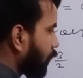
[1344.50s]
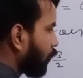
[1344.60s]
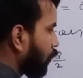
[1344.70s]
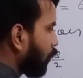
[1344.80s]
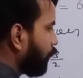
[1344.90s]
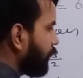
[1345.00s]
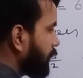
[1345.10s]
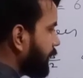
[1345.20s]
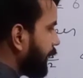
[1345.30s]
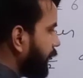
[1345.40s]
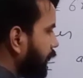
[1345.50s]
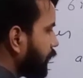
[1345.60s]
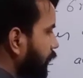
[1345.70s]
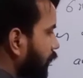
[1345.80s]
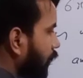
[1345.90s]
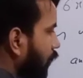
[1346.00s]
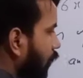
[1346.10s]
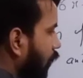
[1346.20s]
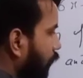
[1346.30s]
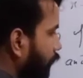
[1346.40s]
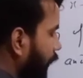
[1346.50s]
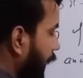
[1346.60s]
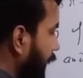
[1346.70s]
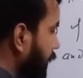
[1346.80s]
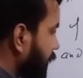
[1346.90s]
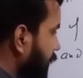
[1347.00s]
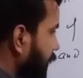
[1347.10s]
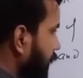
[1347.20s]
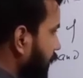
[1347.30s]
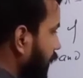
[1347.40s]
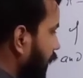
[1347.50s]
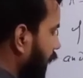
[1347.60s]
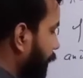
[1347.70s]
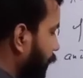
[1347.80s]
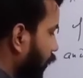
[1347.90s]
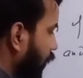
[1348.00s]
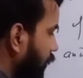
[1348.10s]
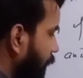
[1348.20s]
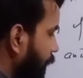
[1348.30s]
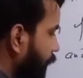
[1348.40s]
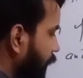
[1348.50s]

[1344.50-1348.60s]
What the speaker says: coefficient of x upon